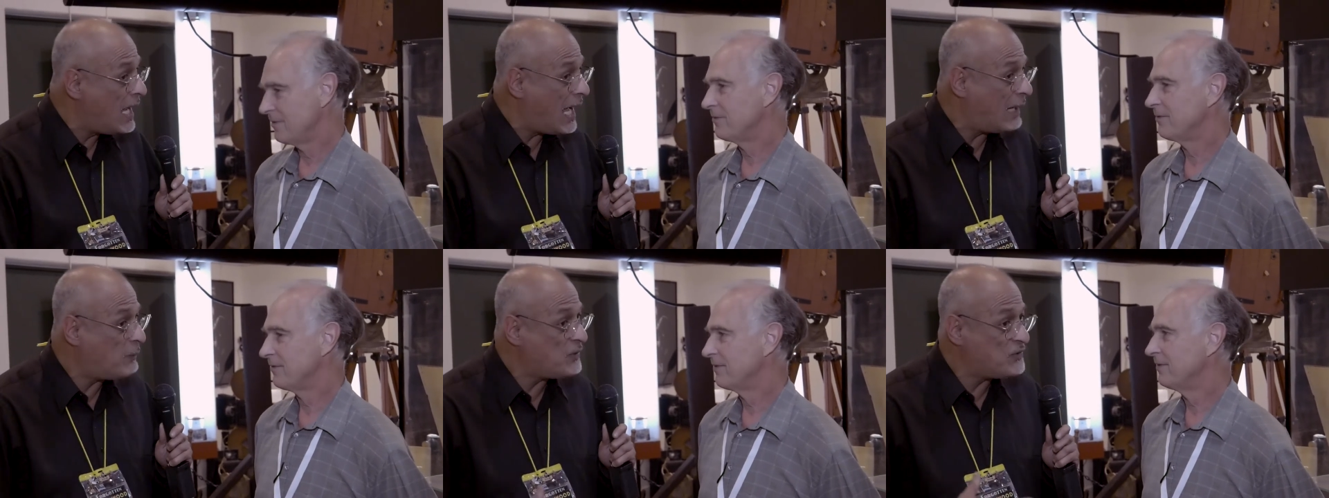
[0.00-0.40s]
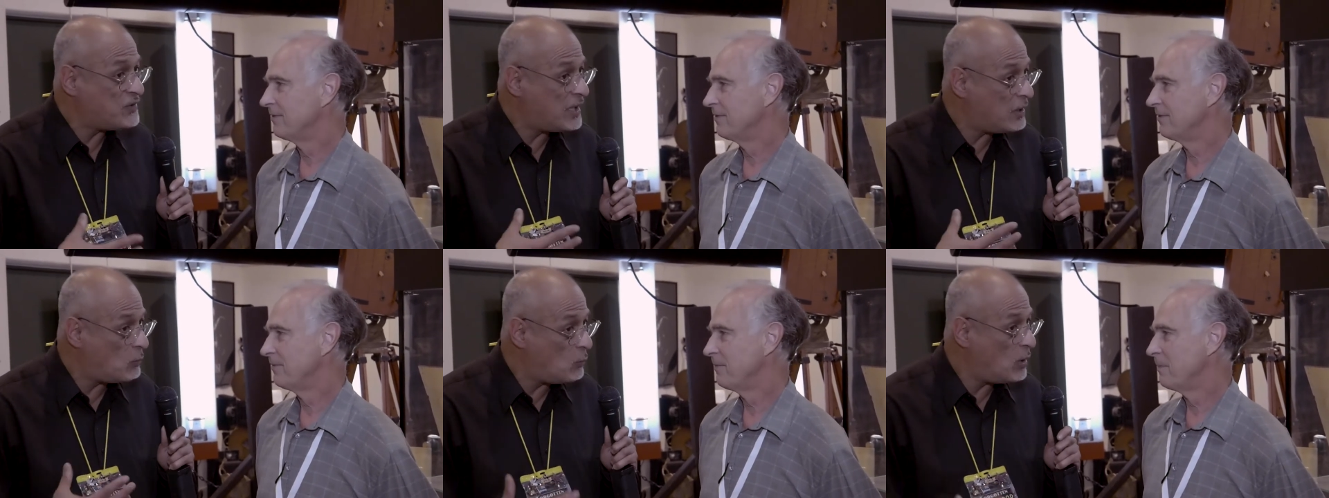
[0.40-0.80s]
Speaker 1: I was
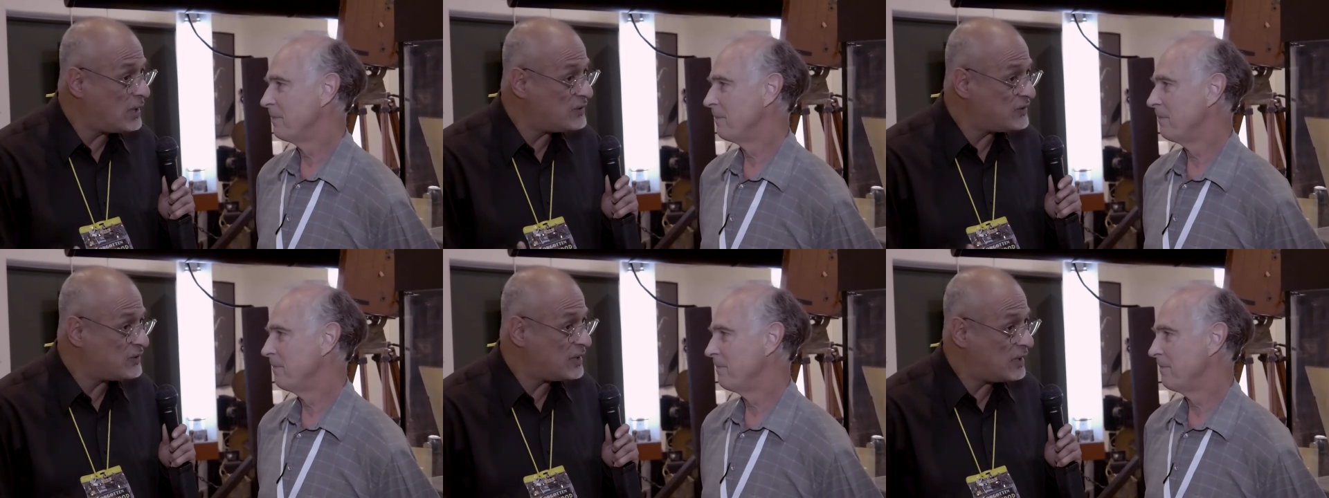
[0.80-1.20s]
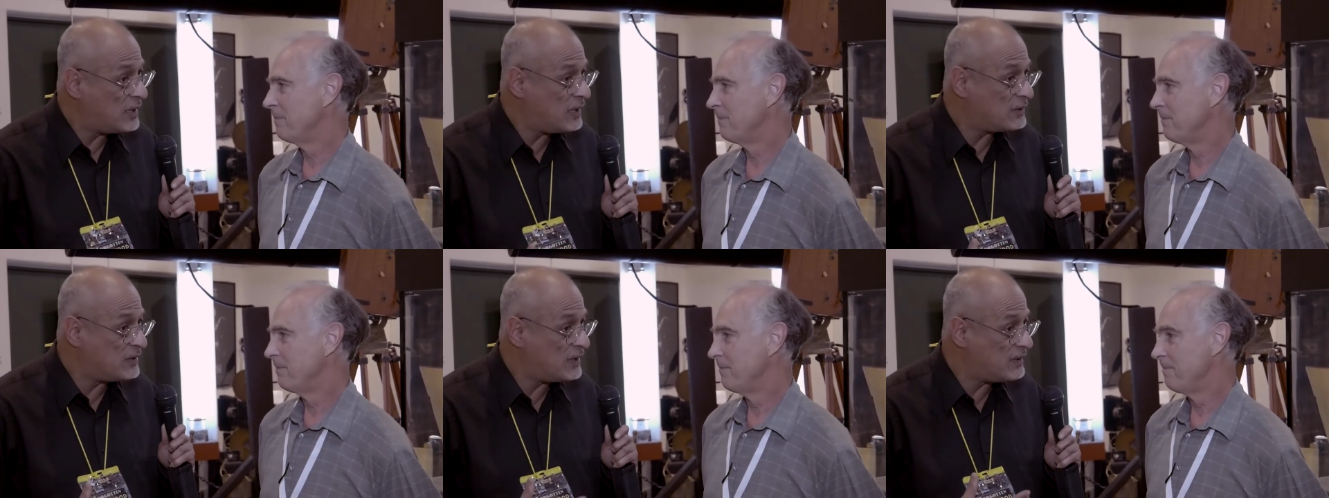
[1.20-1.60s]
there once,
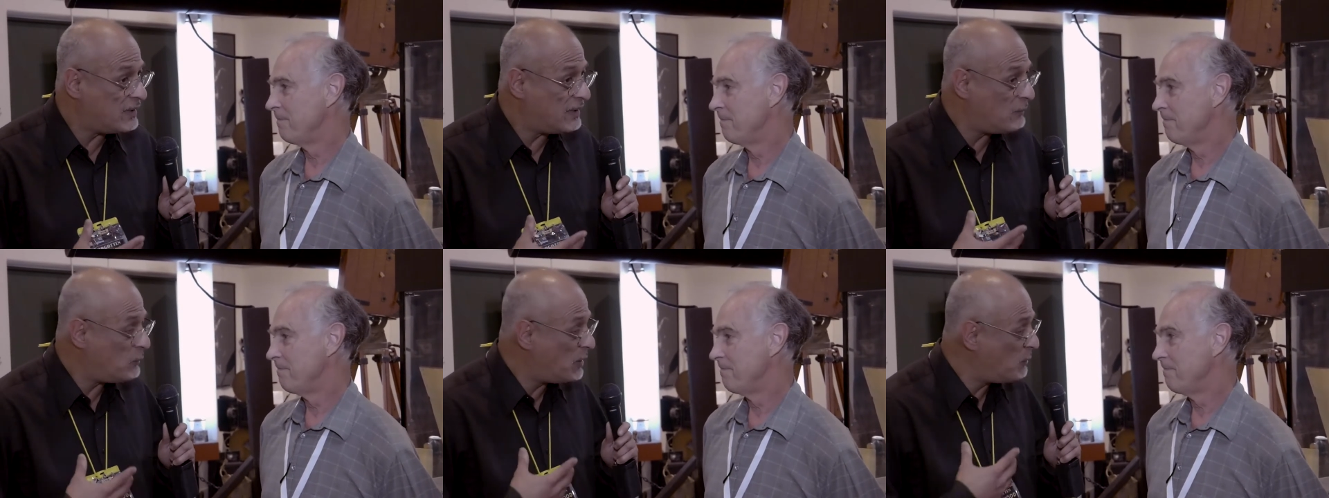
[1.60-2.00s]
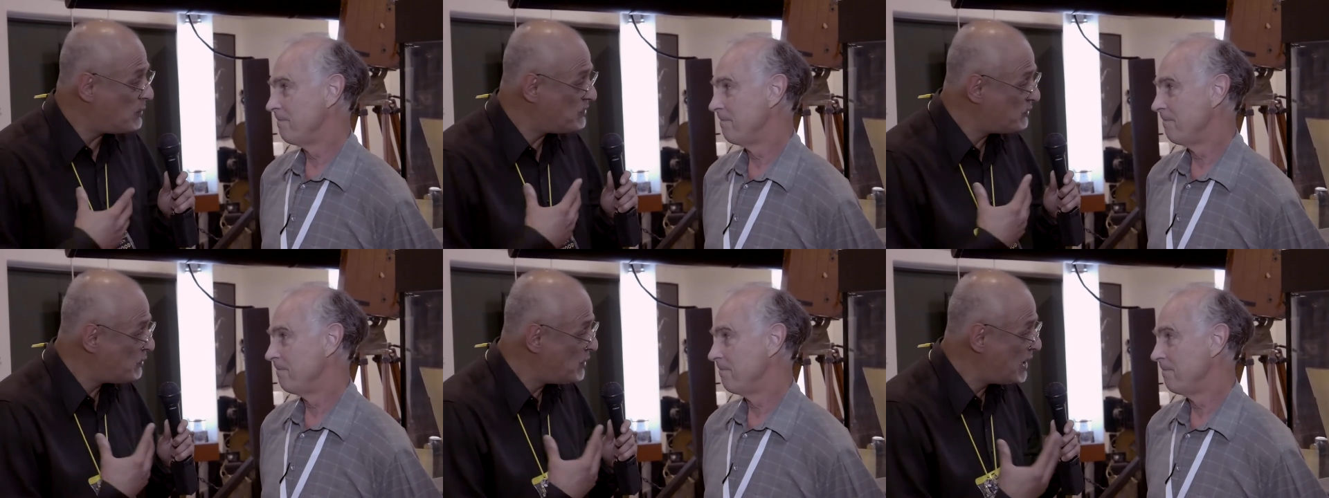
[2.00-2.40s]
uh, to, and we
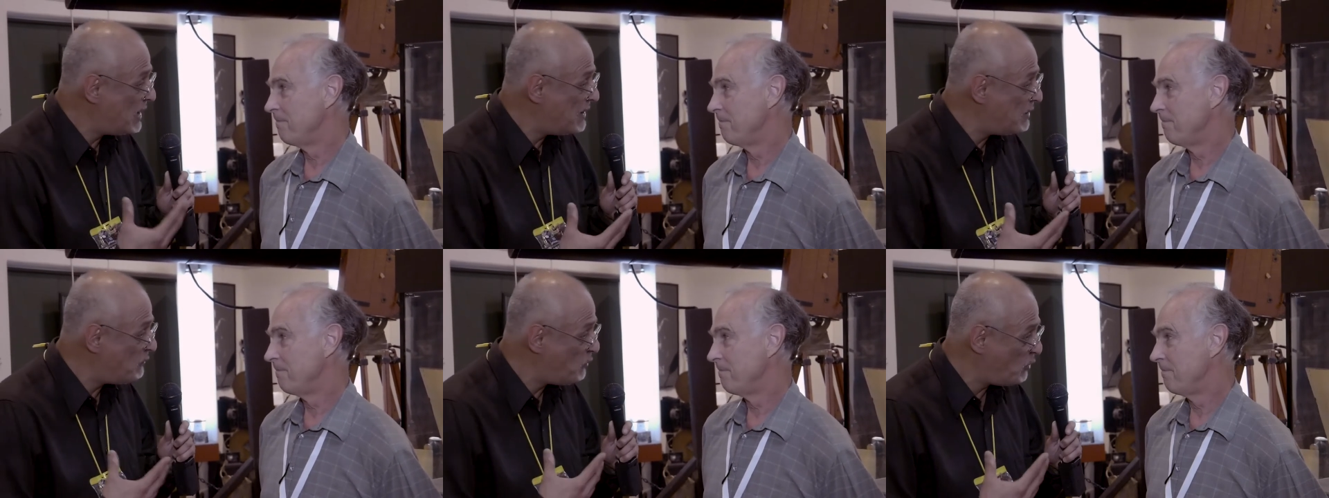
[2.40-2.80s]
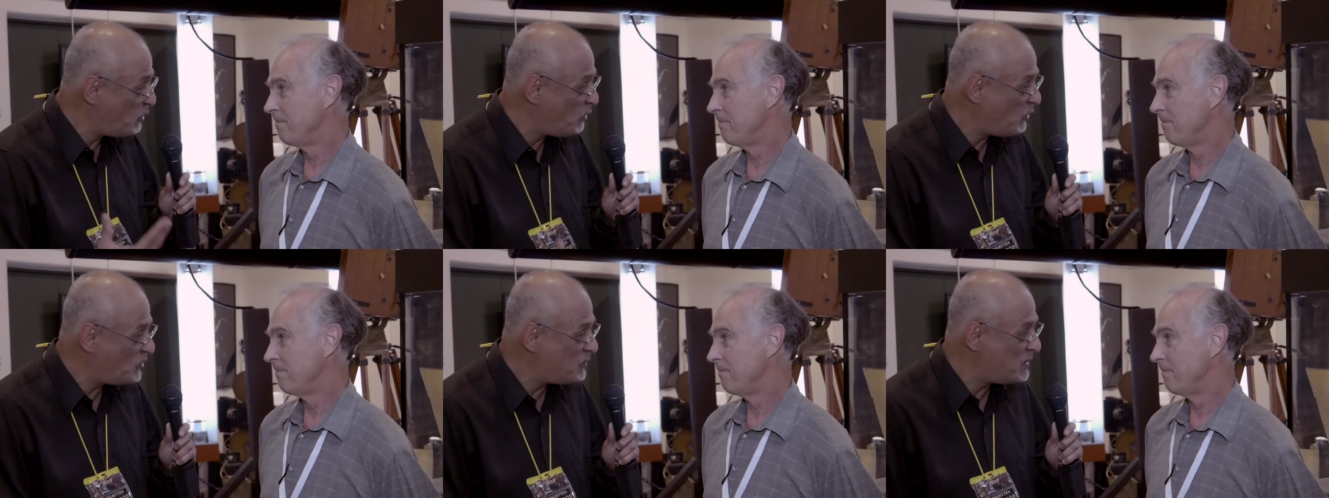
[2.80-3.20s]
were screening The Four
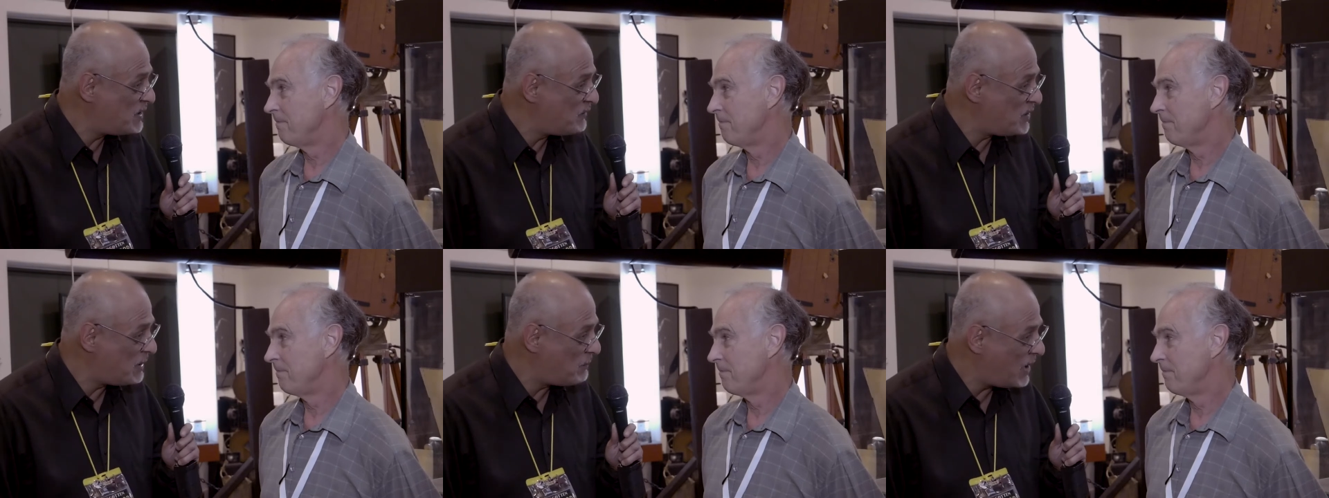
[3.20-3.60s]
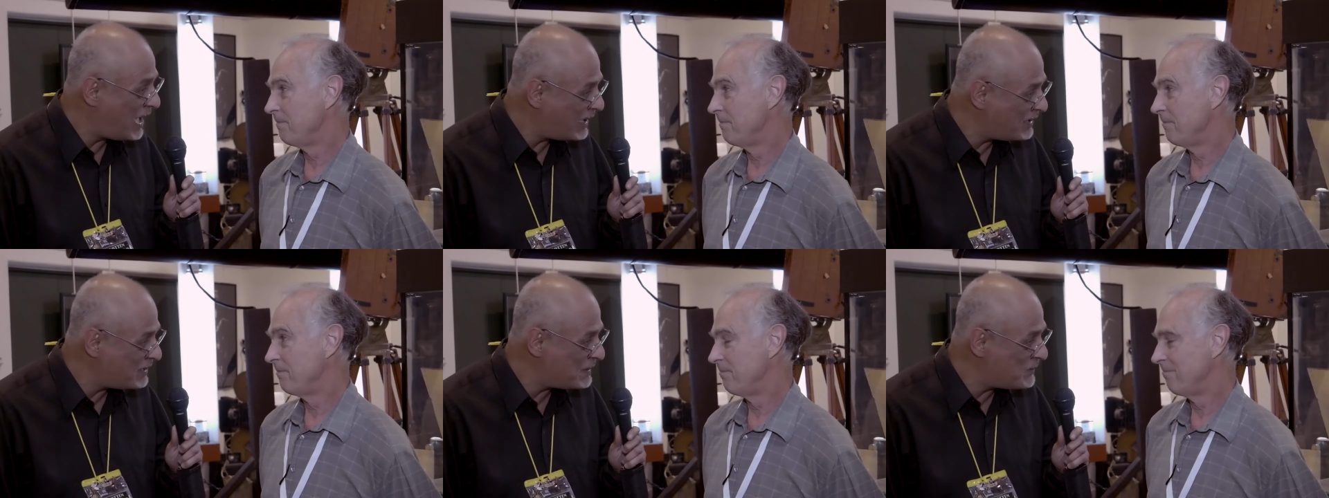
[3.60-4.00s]
Horsemen of the
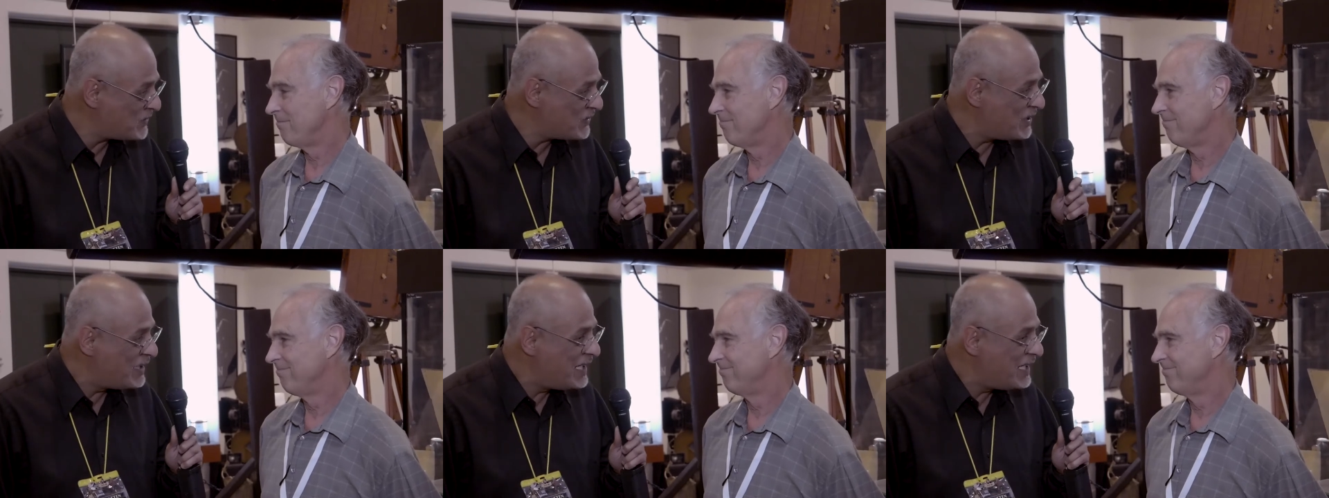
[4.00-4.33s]
Apocalypse.